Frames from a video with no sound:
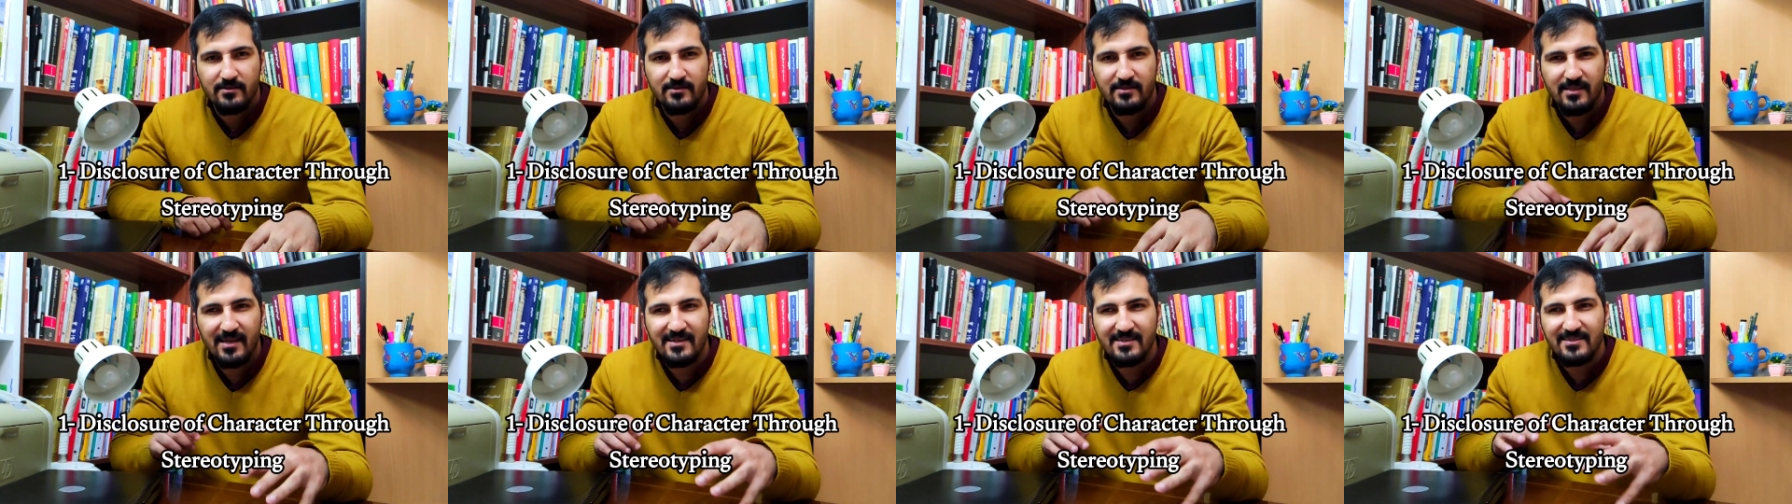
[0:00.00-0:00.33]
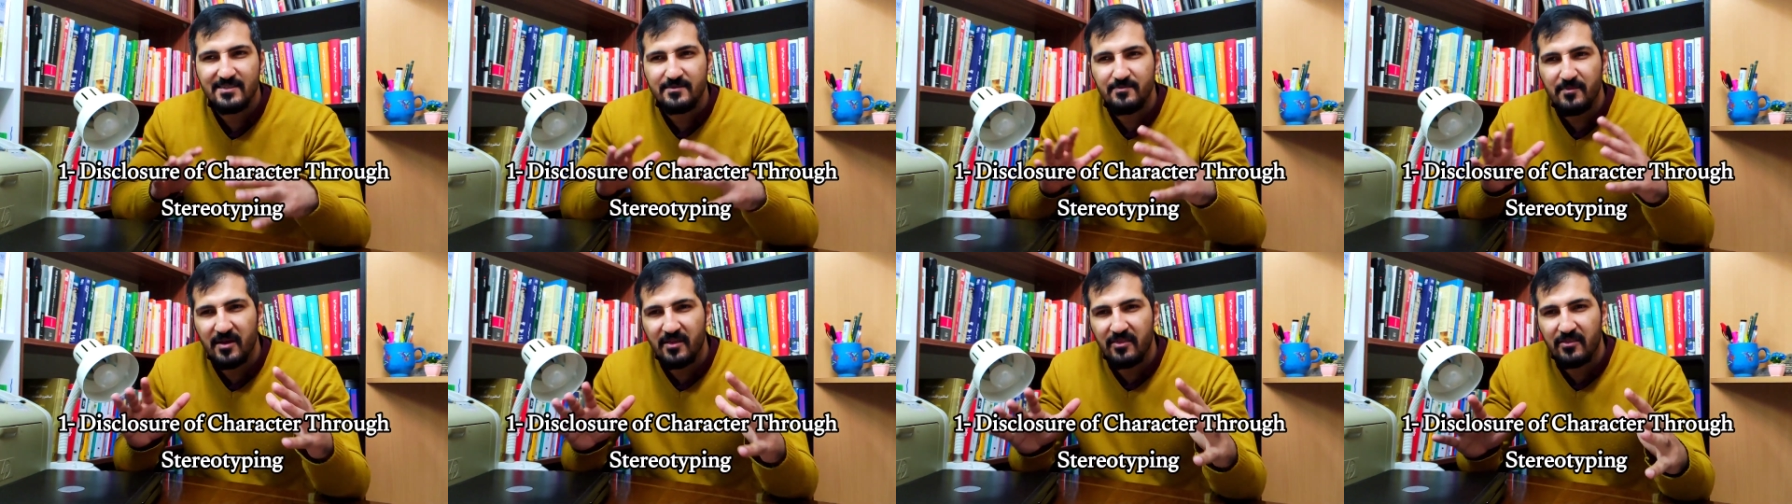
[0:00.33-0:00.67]

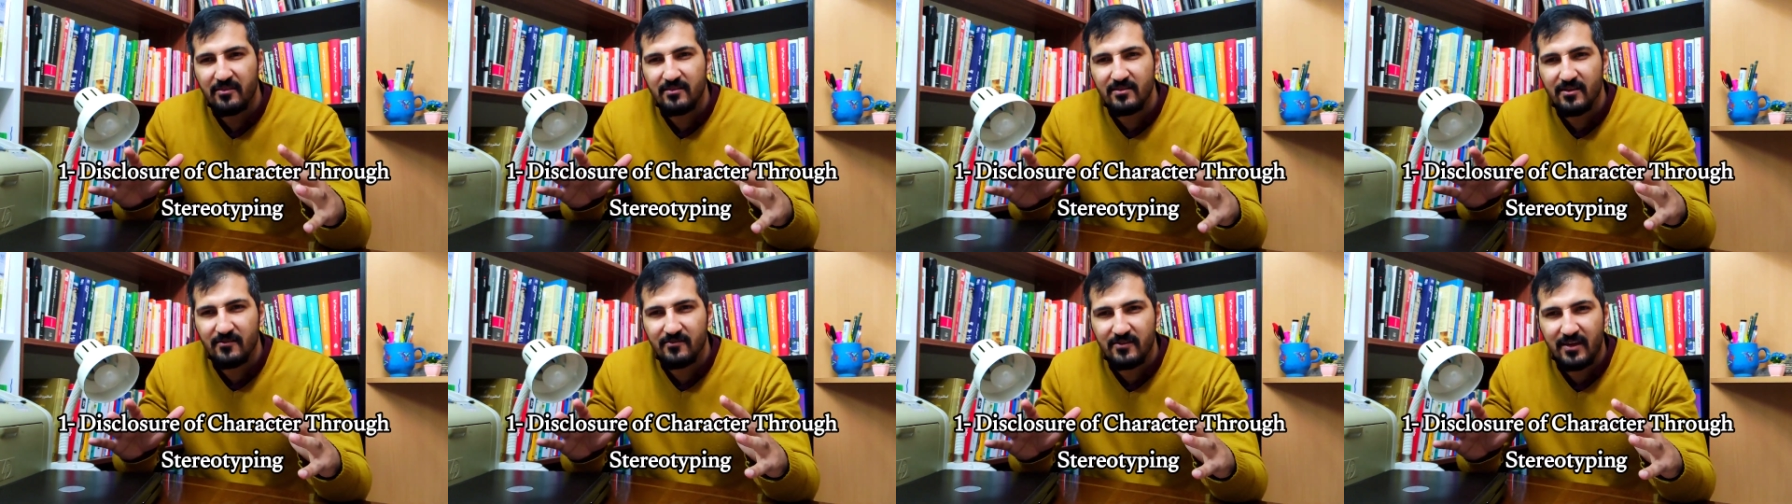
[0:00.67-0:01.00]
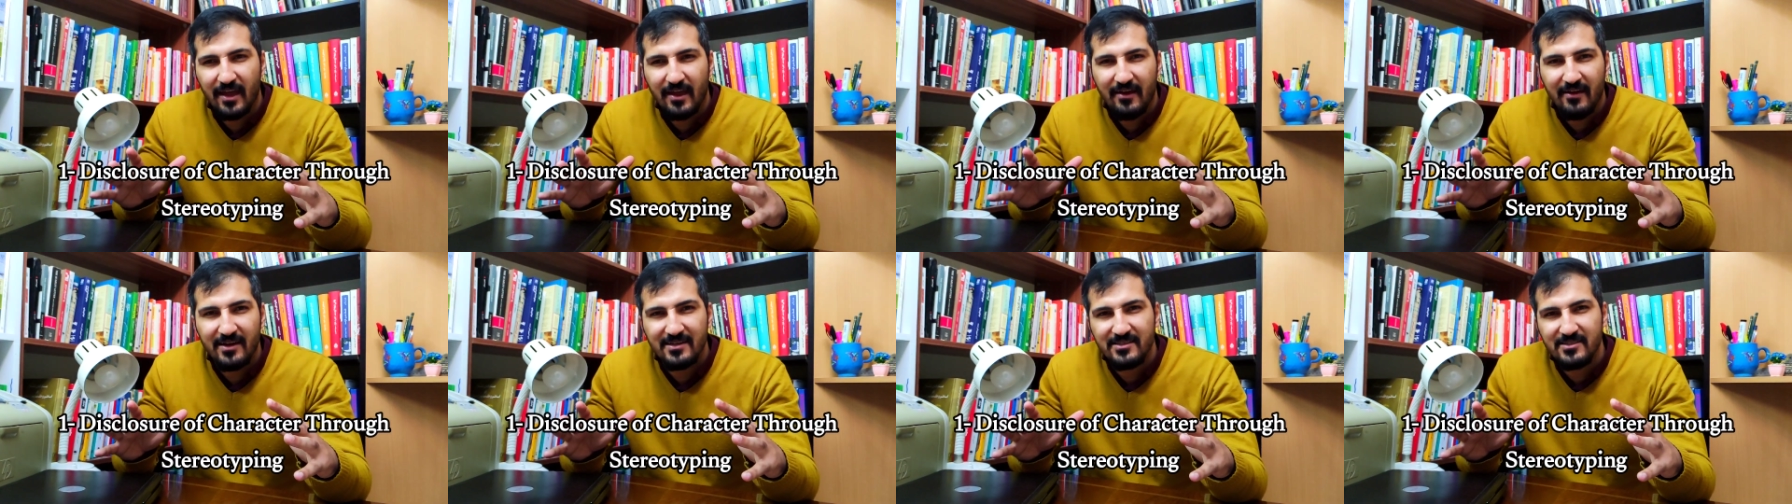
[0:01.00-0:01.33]
This method of
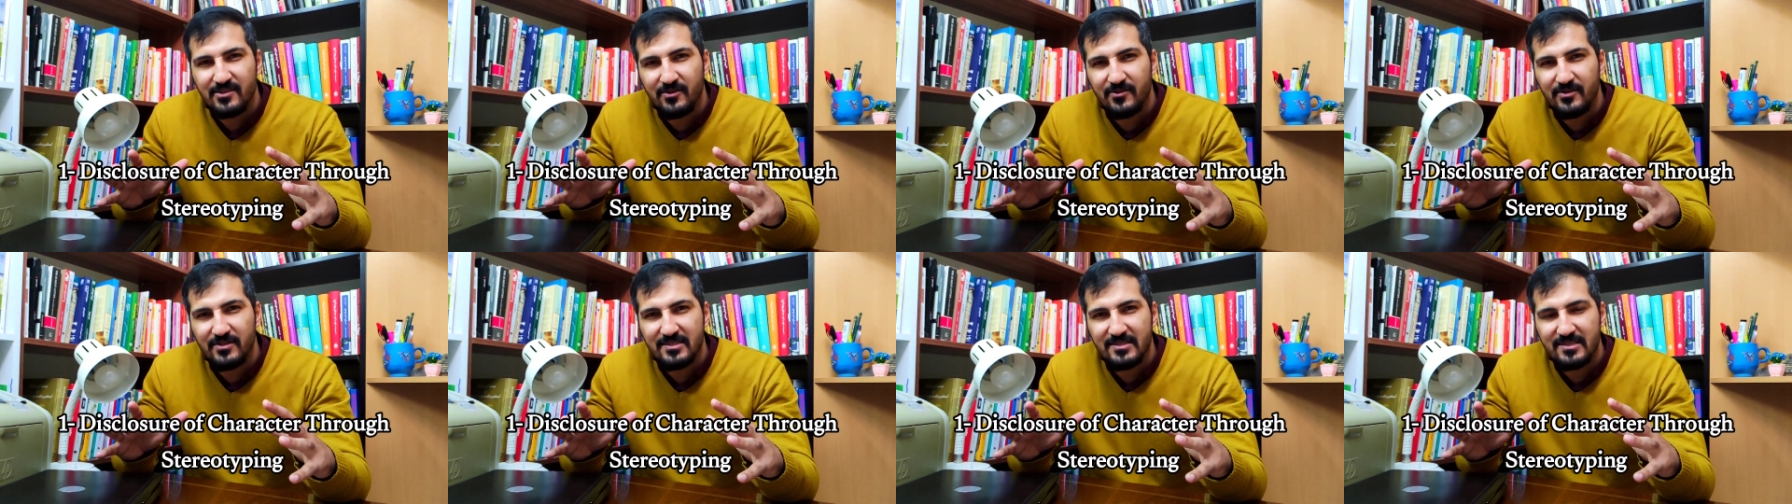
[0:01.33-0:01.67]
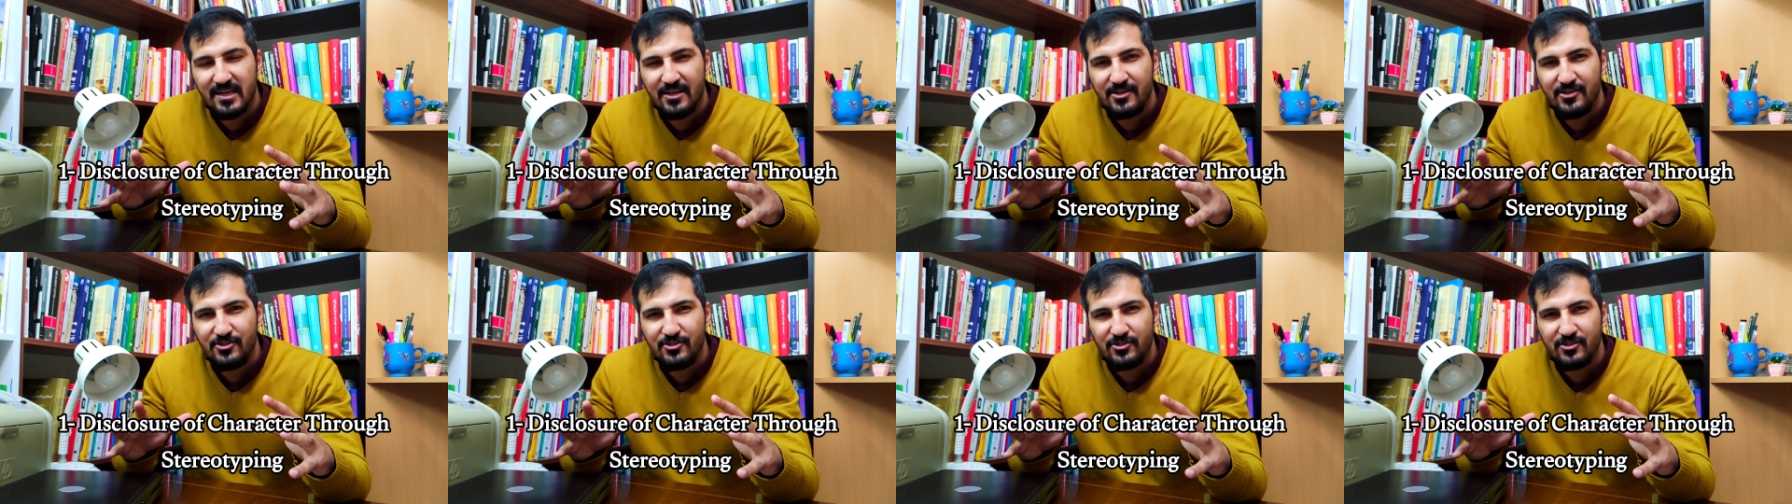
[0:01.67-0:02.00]

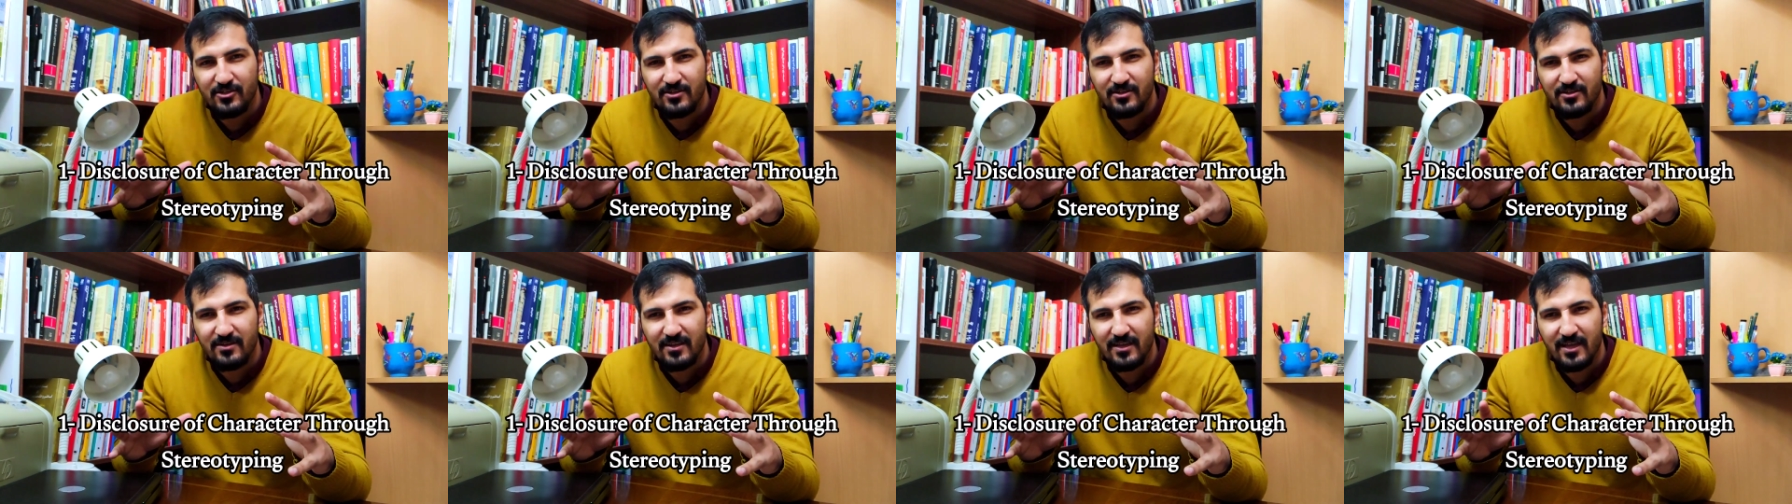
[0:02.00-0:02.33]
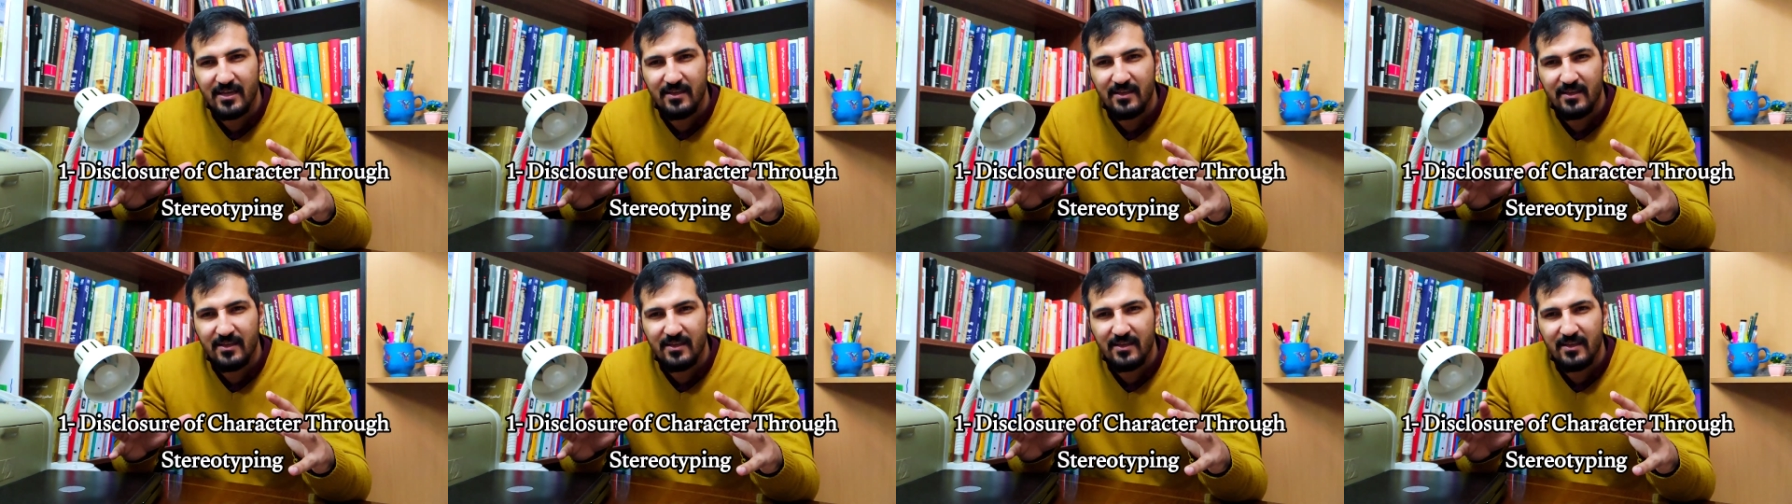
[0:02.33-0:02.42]
characterization